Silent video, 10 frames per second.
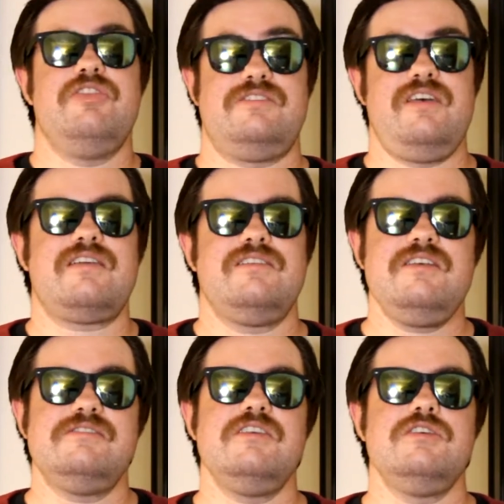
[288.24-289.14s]
The
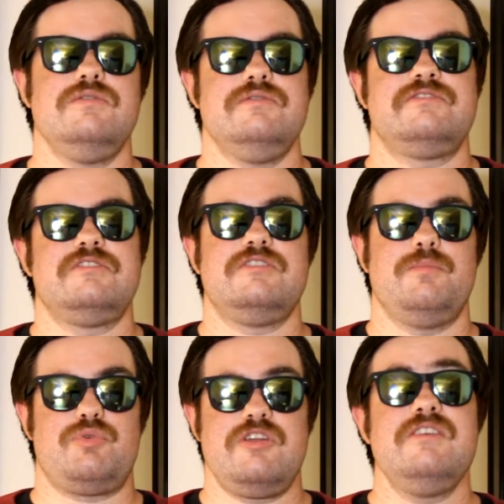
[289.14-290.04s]
techniques he used to
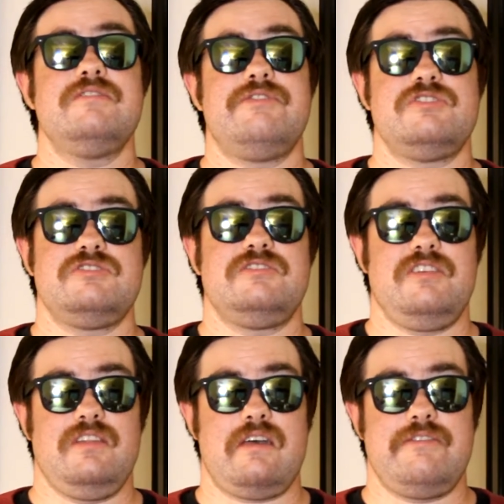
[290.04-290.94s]
bring his vision to
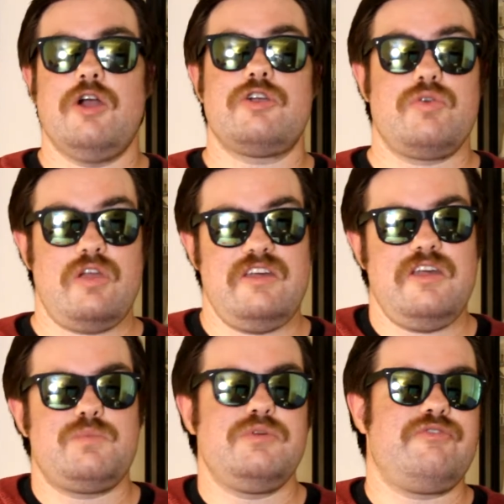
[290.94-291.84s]
life are cranking
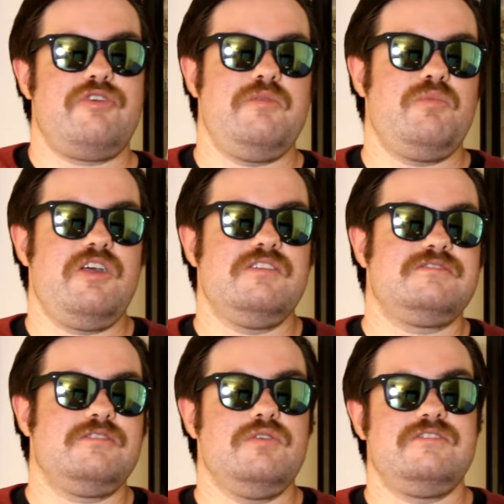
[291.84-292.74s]
up the frame rate
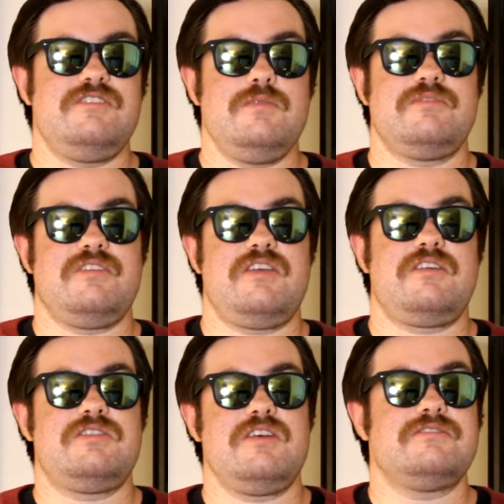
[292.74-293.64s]
so it seems
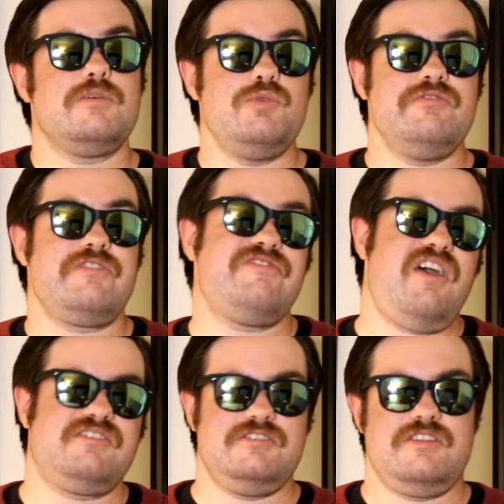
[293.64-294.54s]
like things are moving
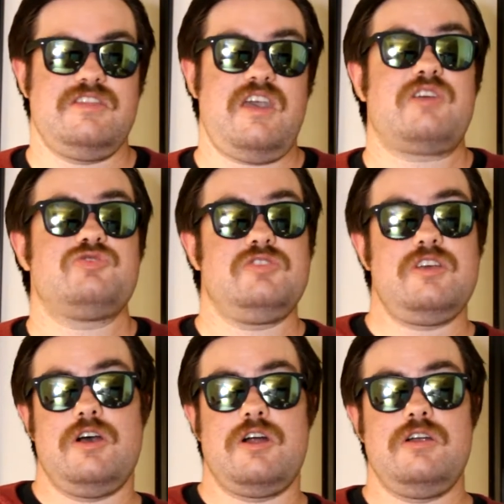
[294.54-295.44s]
faster than they actually
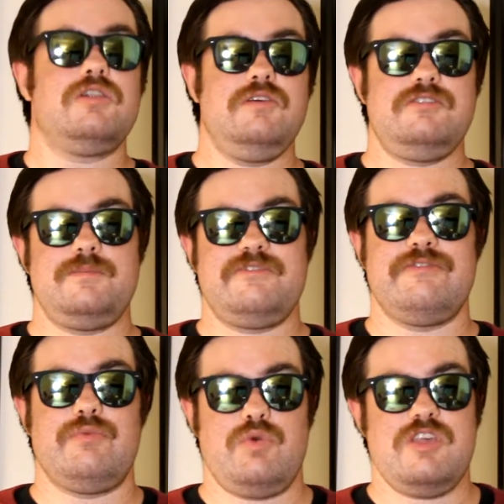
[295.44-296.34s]
are, close-ups
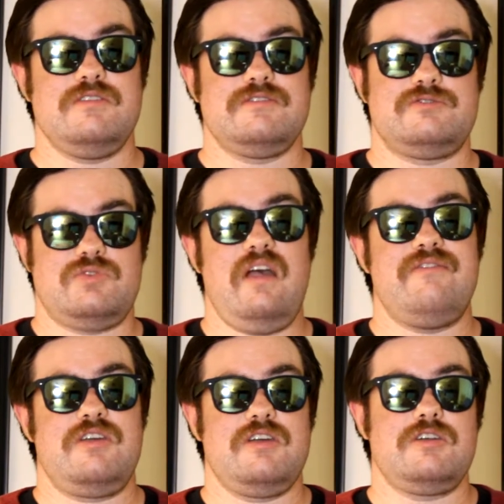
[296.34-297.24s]
of wheels
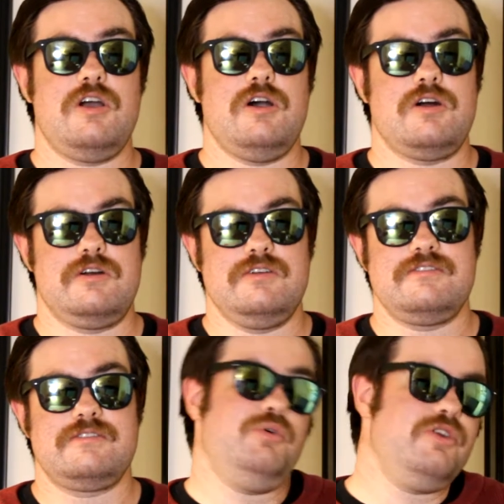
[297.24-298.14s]
driving on
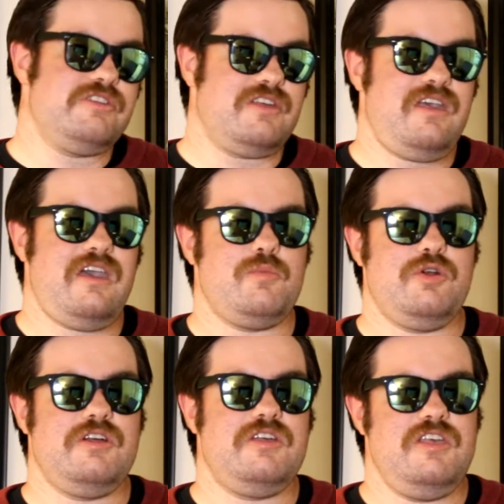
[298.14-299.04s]
cars, putting the
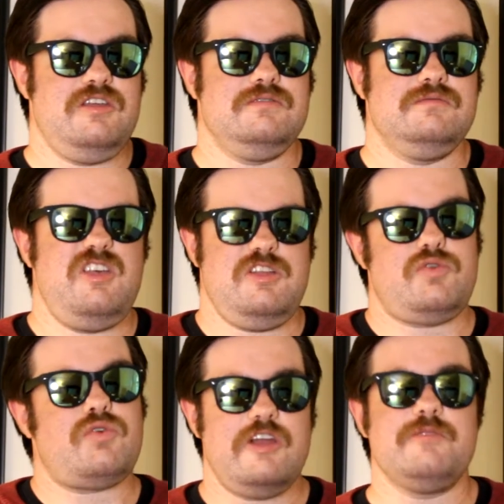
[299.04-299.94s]
camera in
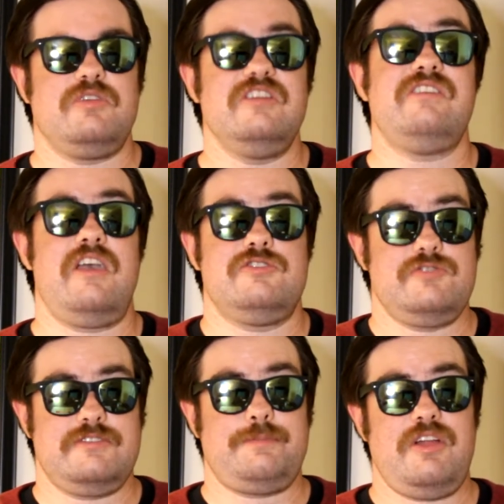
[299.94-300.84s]
incredibly
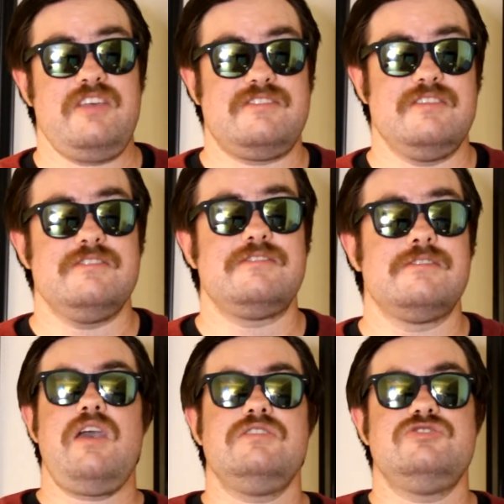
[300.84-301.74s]
dangerous places, and